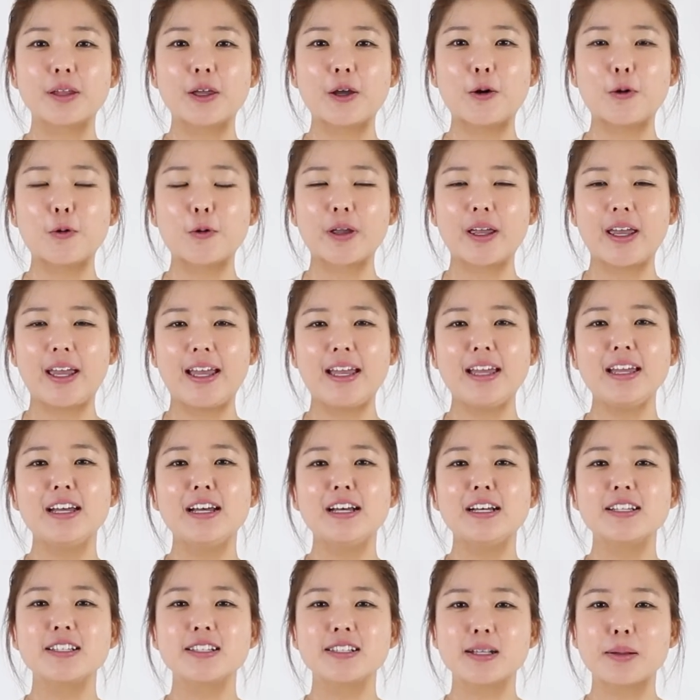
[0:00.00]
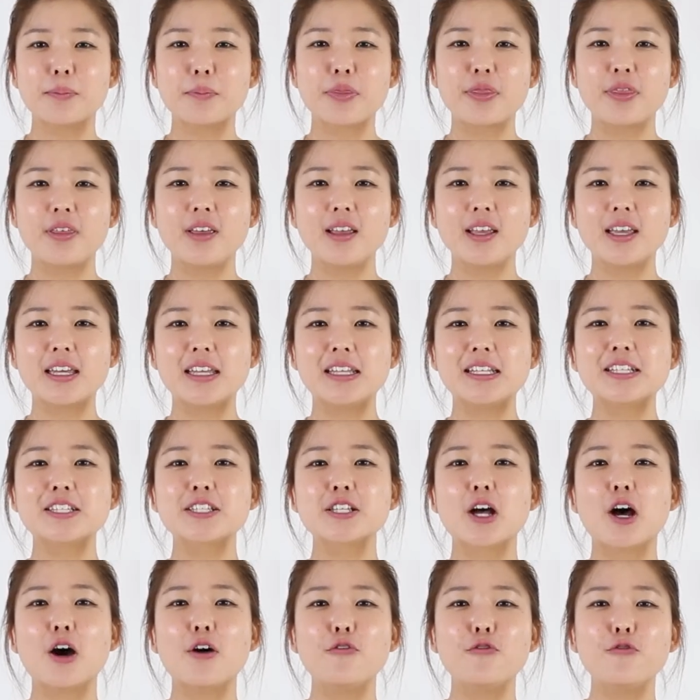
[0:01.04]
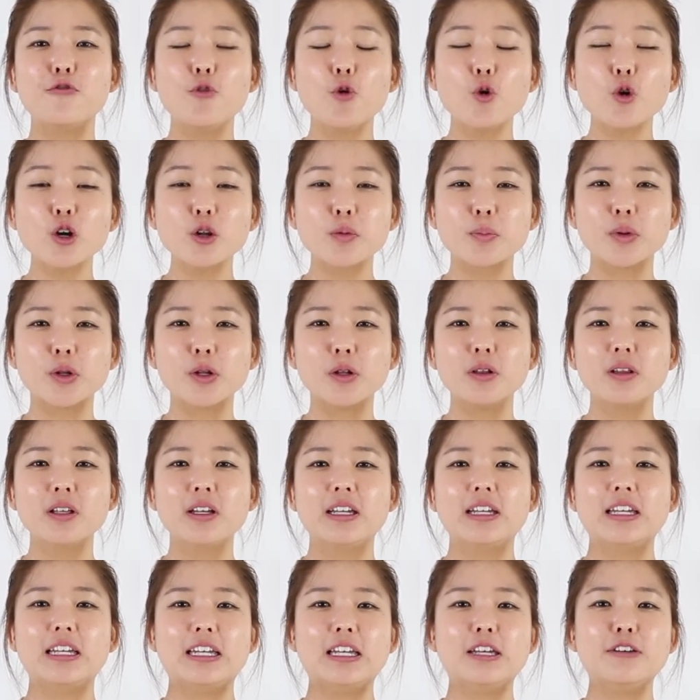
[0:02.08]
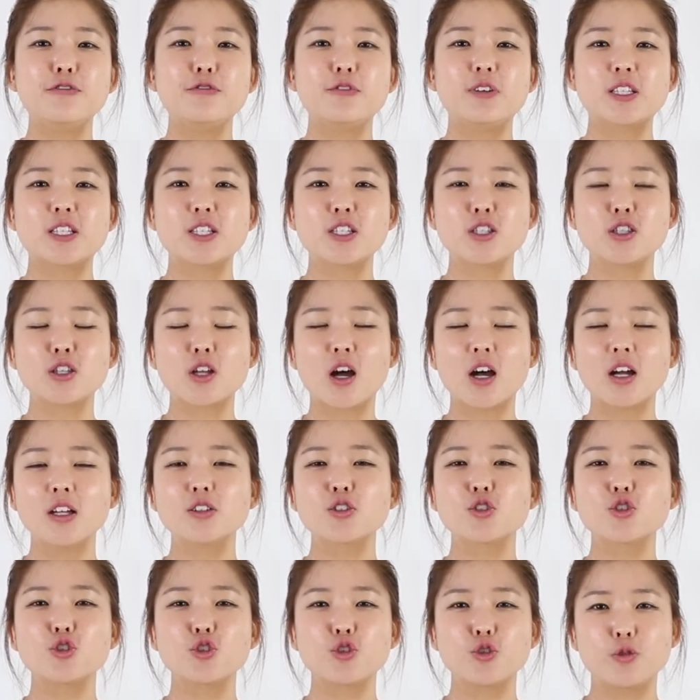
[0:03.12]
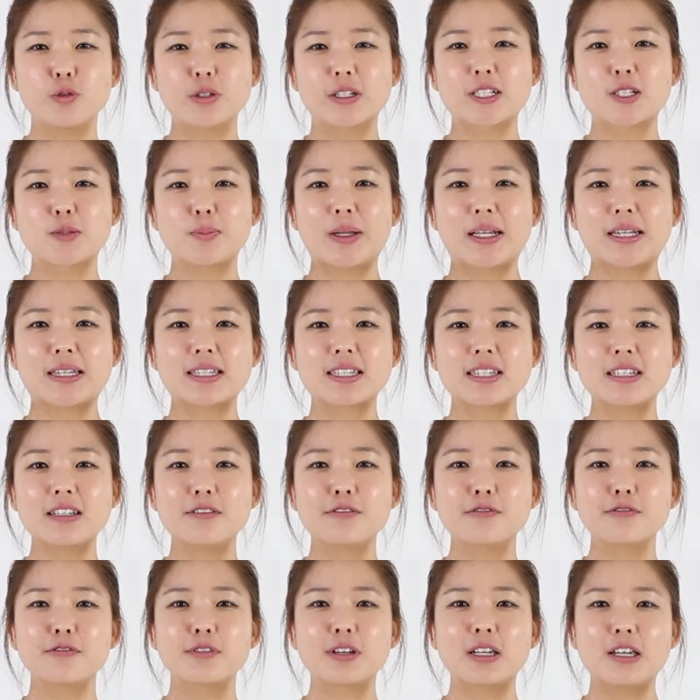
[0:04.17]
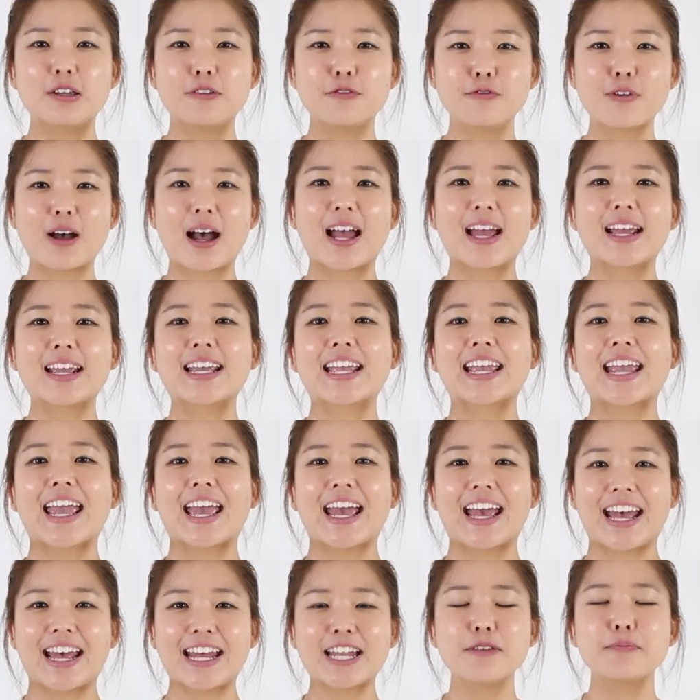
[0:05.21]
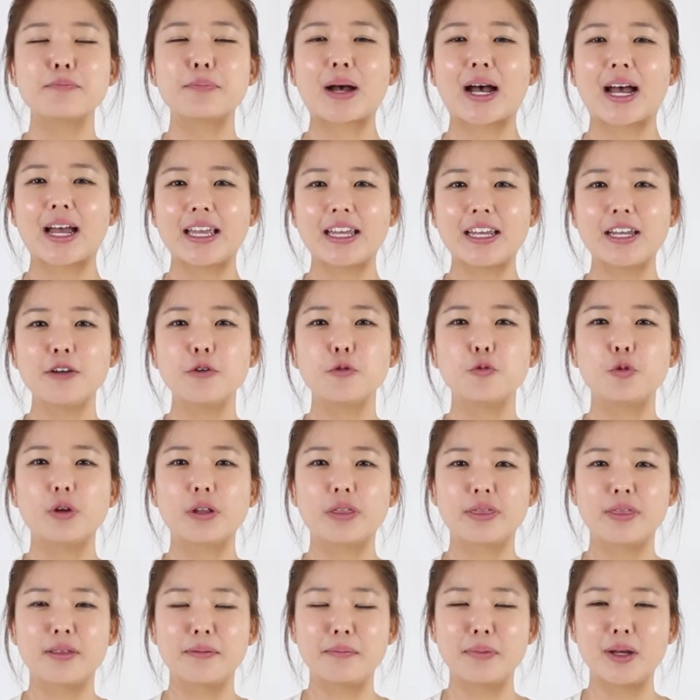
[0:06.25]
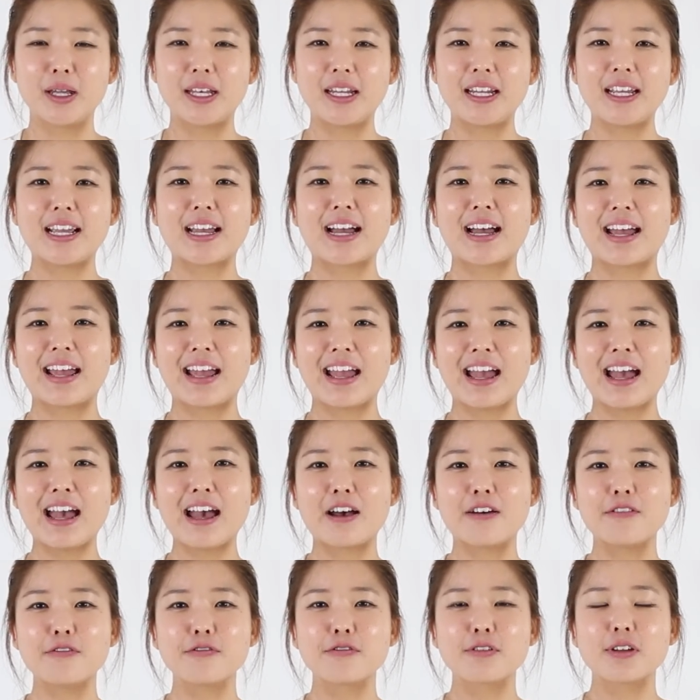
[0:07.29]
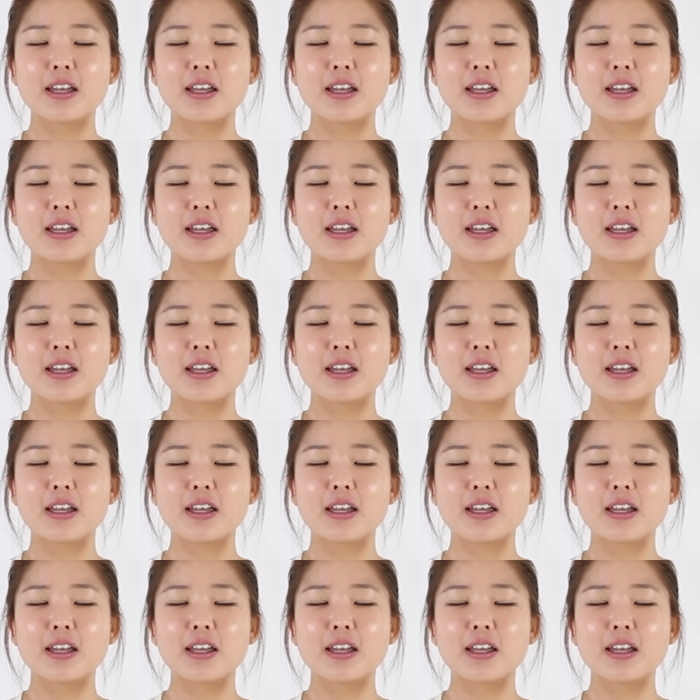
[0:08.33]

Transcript: Okay, something is affordable if it's not too expensive, if I can buy it with the money I have.